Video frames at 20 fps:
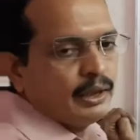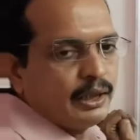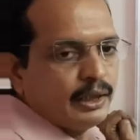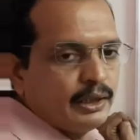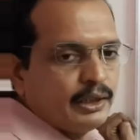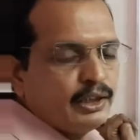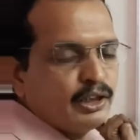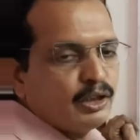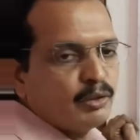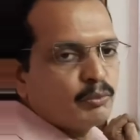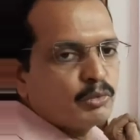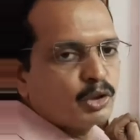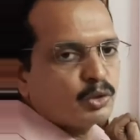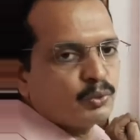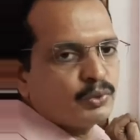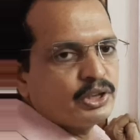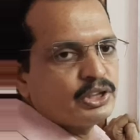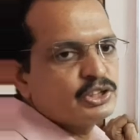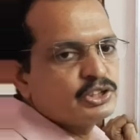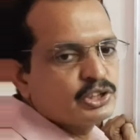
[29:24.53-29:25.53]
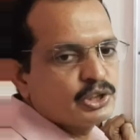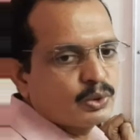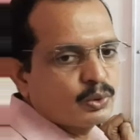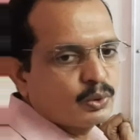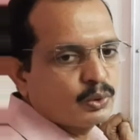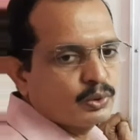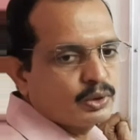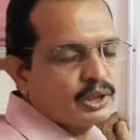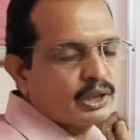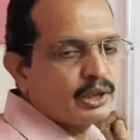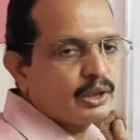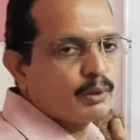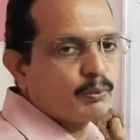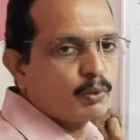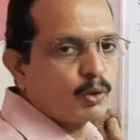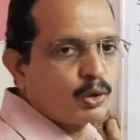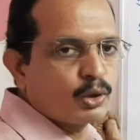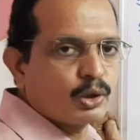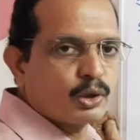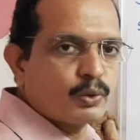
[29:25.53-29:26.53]
any number with 0, then the
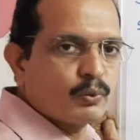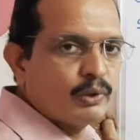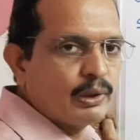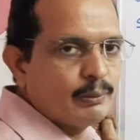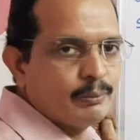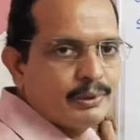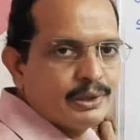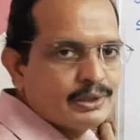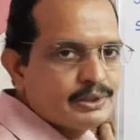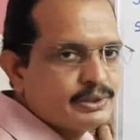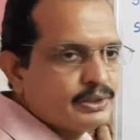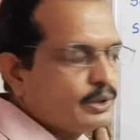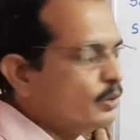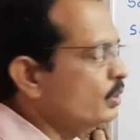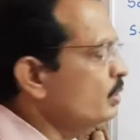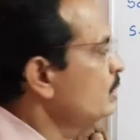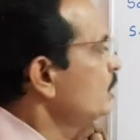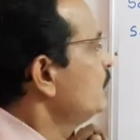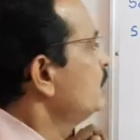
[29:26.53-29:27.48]
product will be a 0.